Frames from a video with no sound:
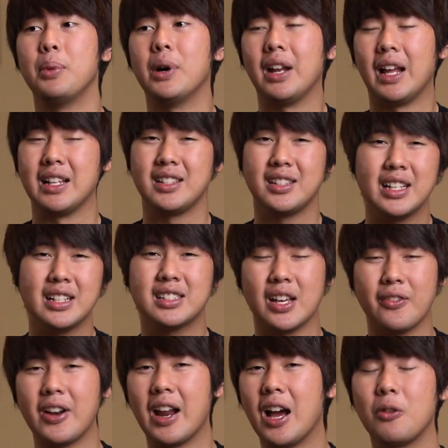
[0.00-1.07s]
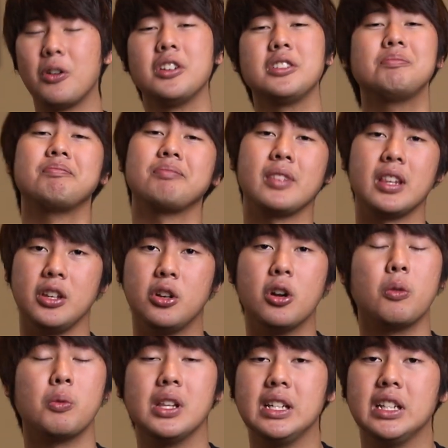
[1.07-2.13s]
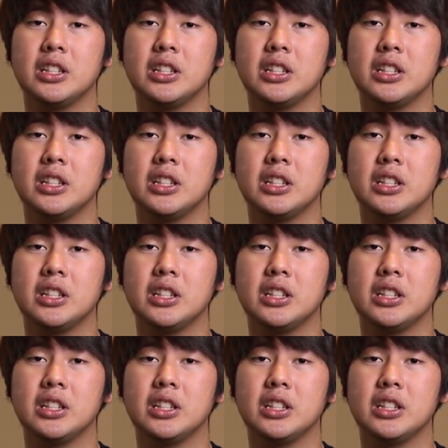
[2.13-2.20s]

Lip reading: But at 6-7 hours, you don't really